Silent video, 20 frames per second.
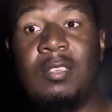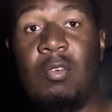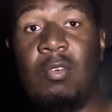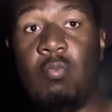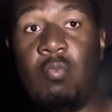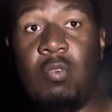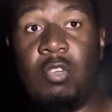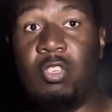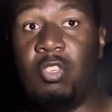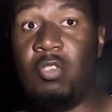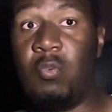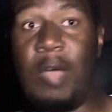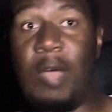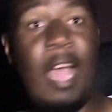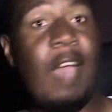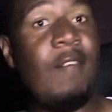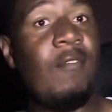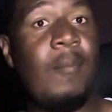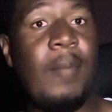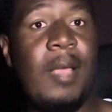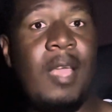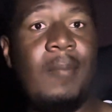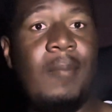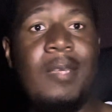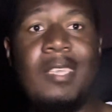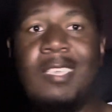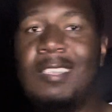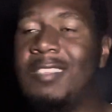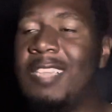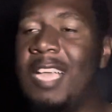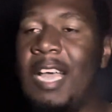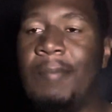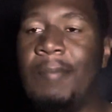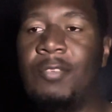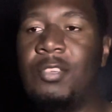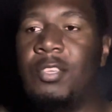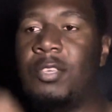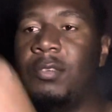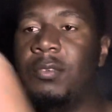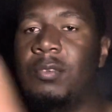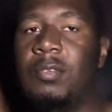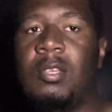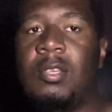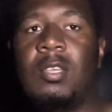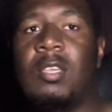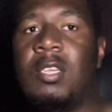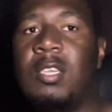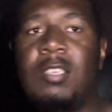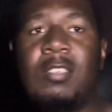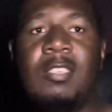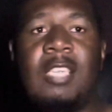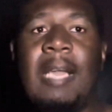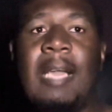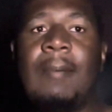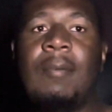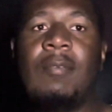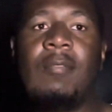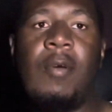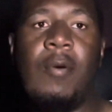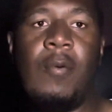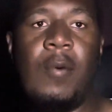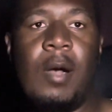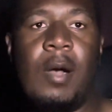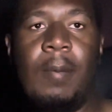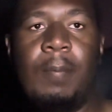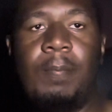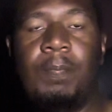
Once you have a baby, it's time to grow up.